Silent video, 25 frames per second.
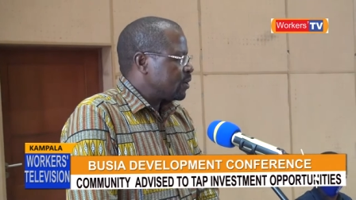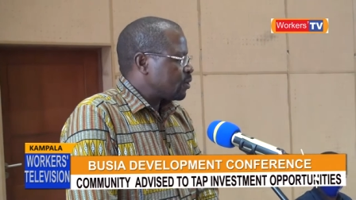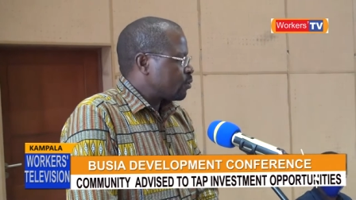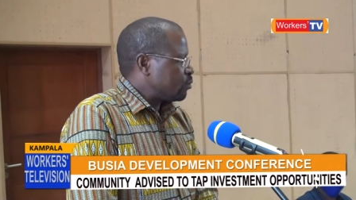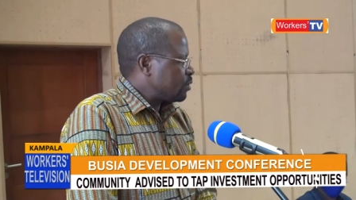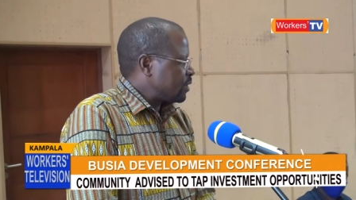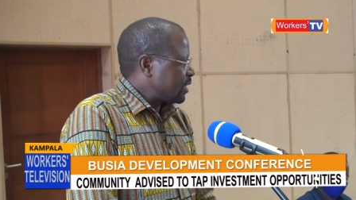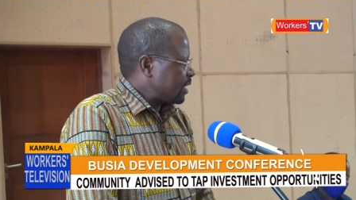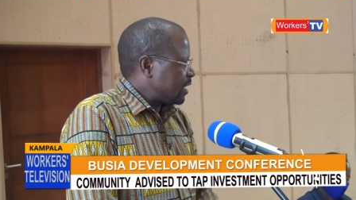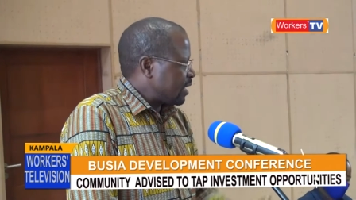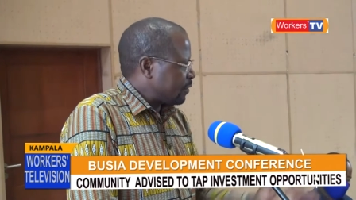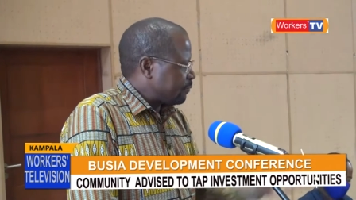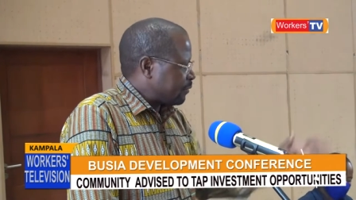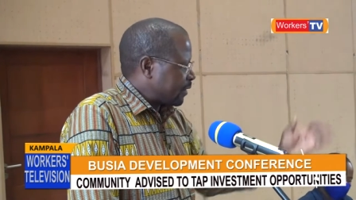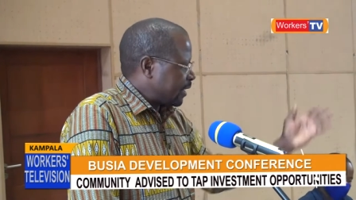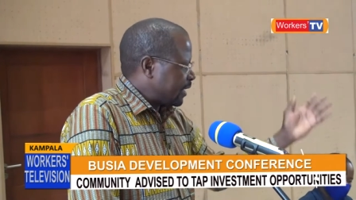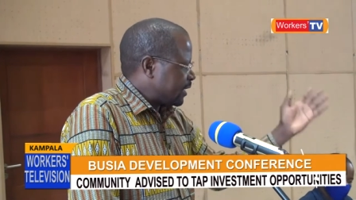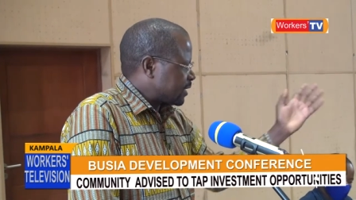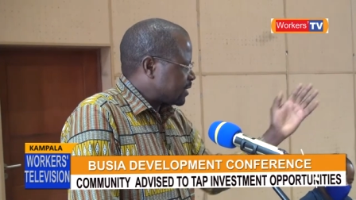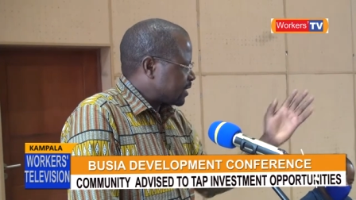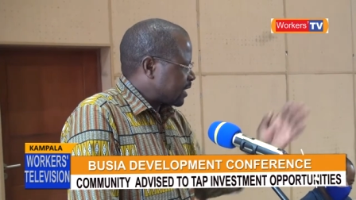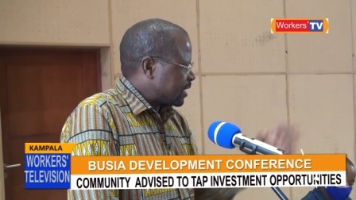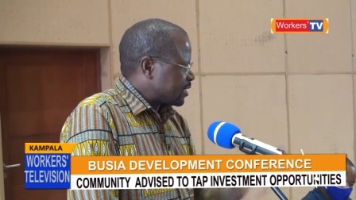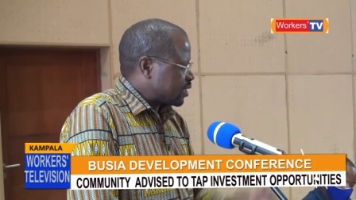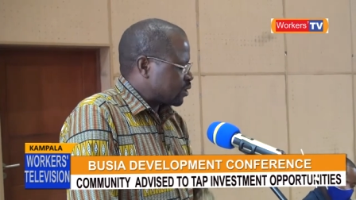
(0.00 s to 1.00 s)
Good enough,
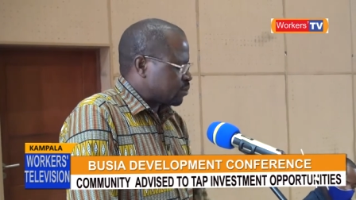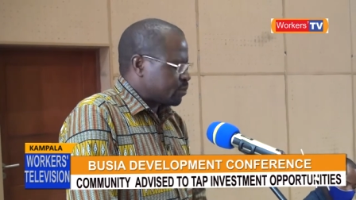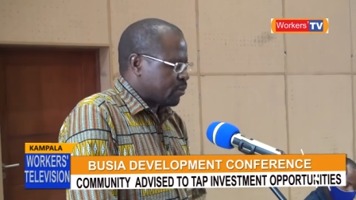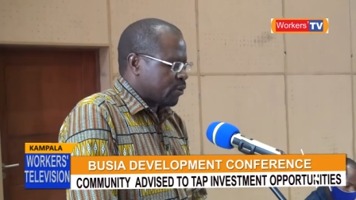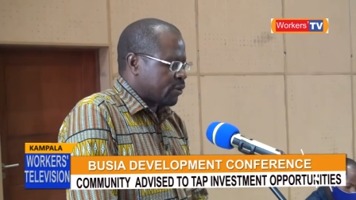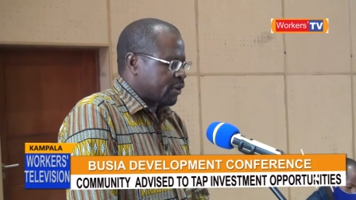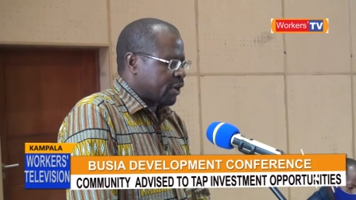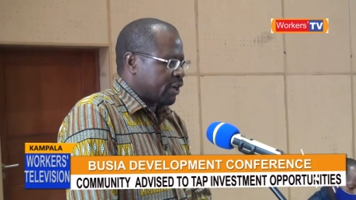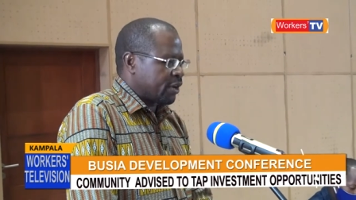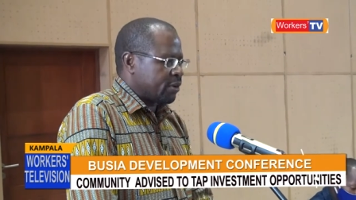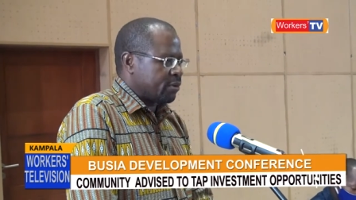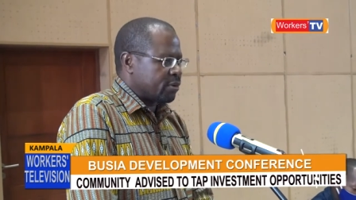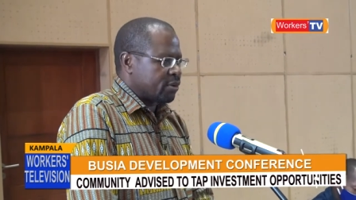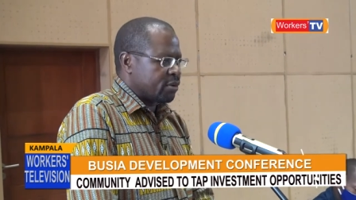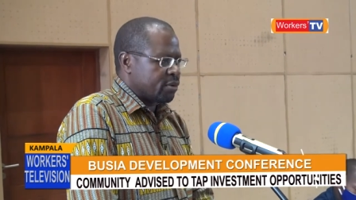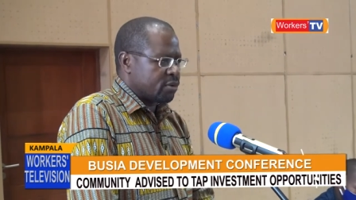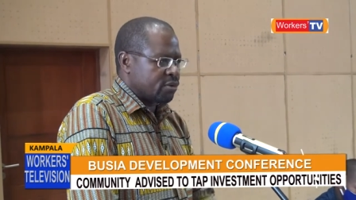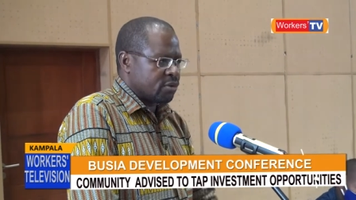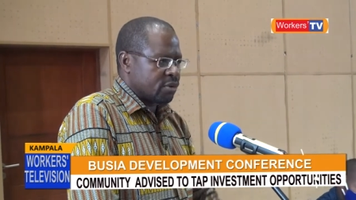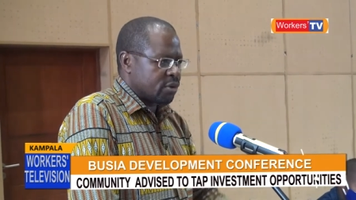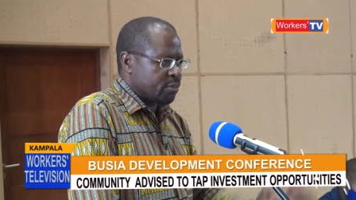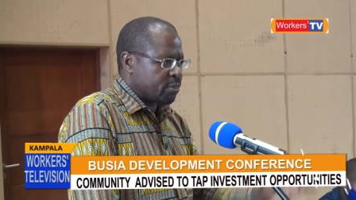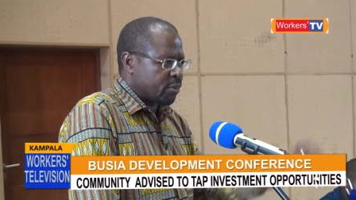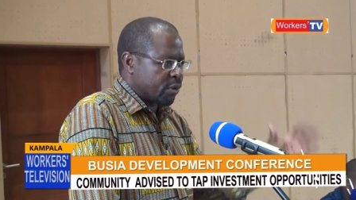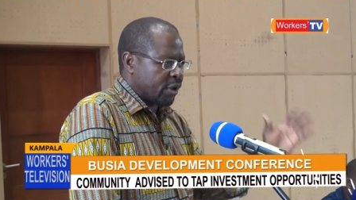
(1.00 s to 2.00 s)
Alex have spoken on
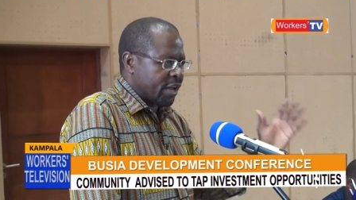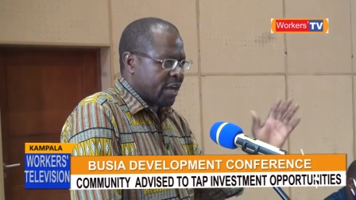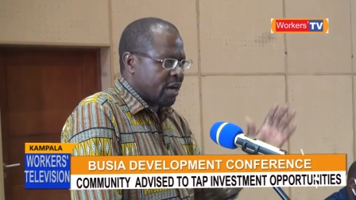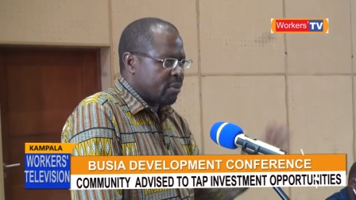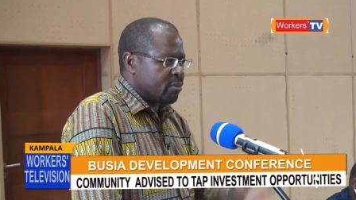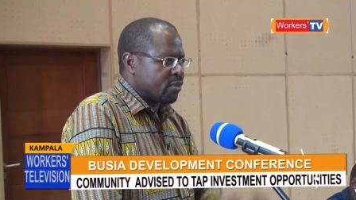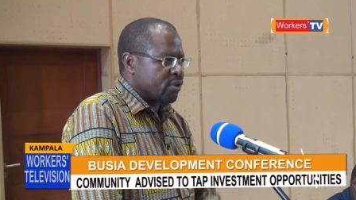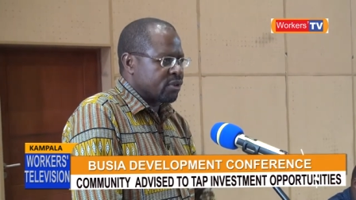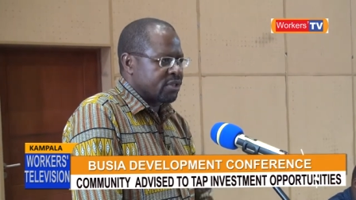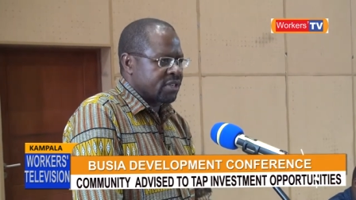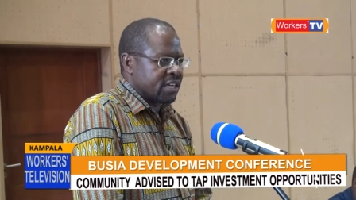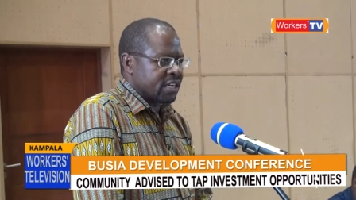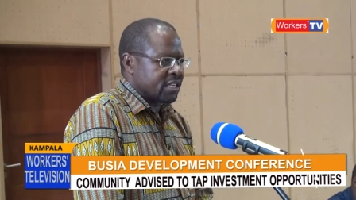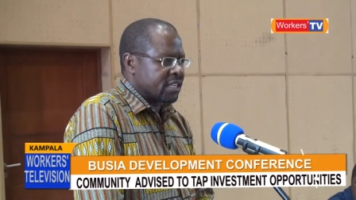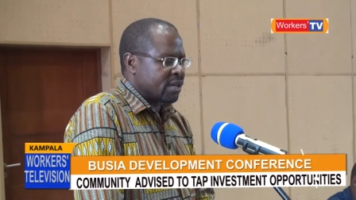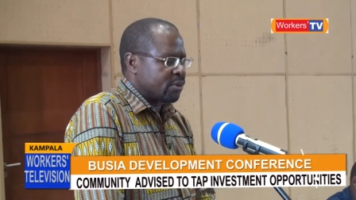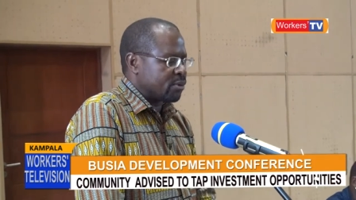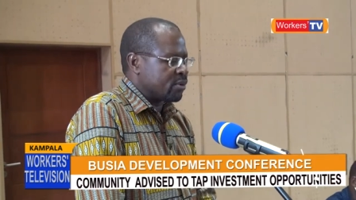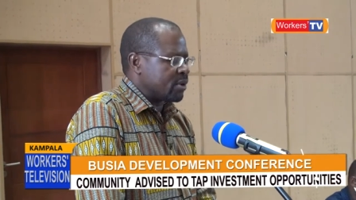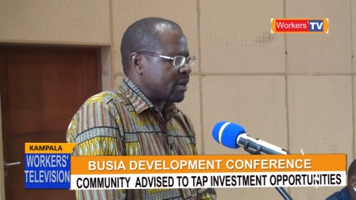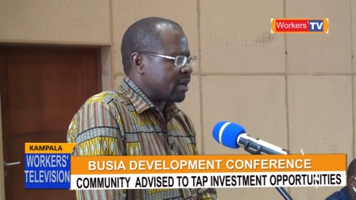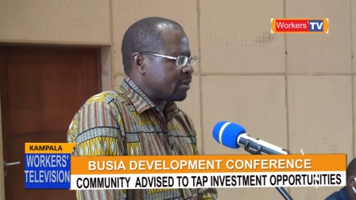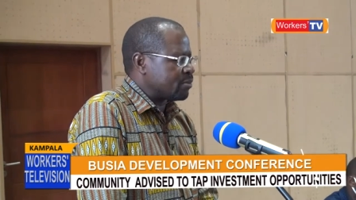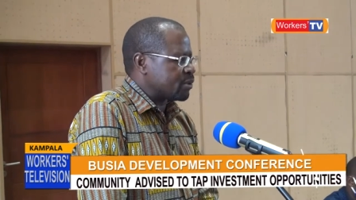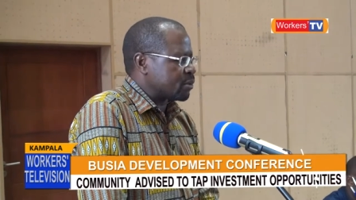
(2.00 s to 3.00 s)
the preambles that
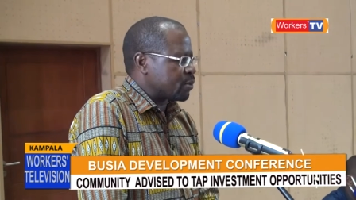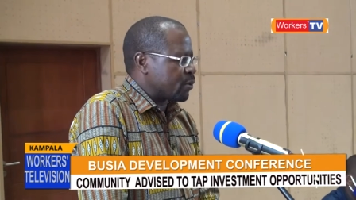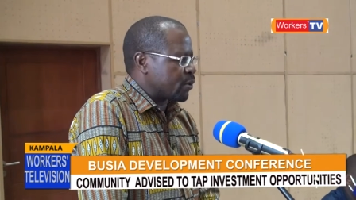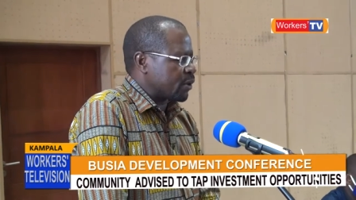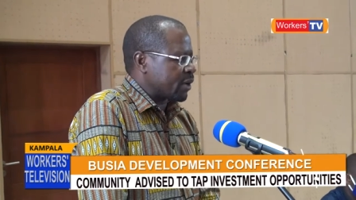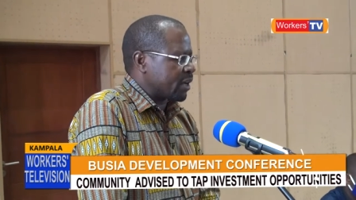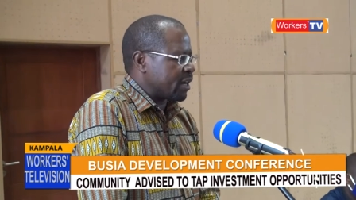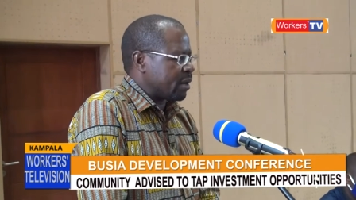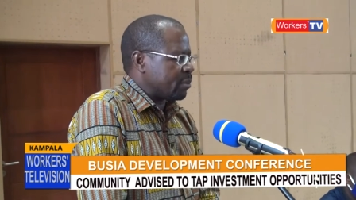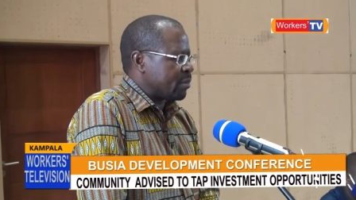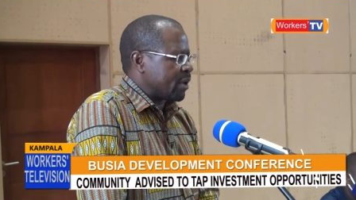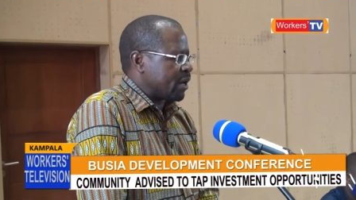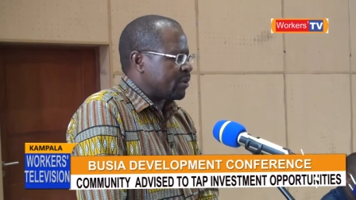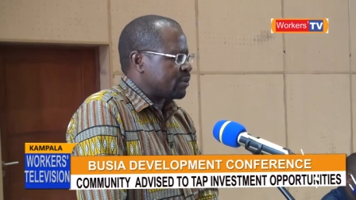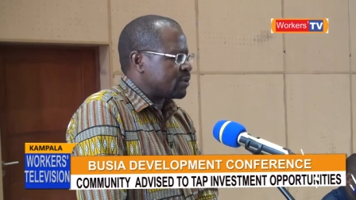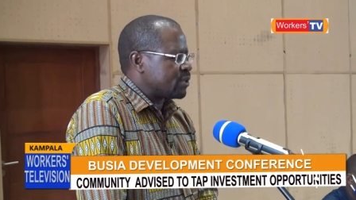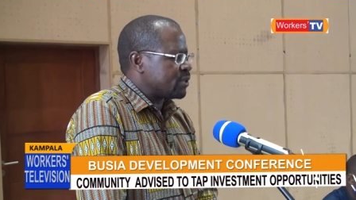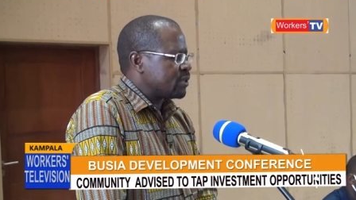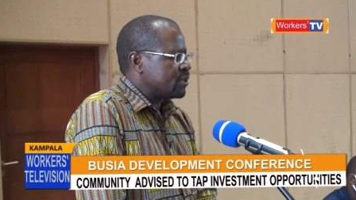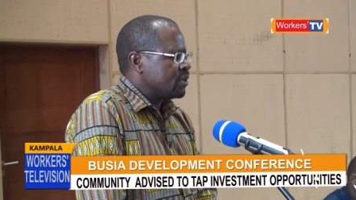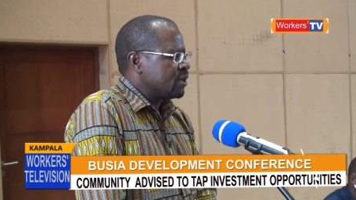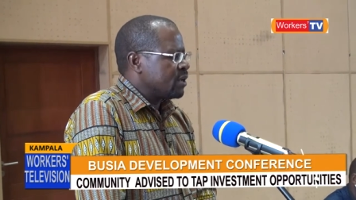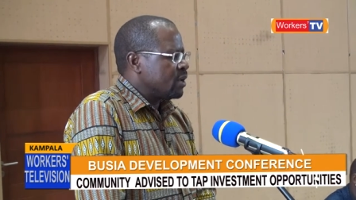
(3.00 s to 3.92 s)
I have spoken about.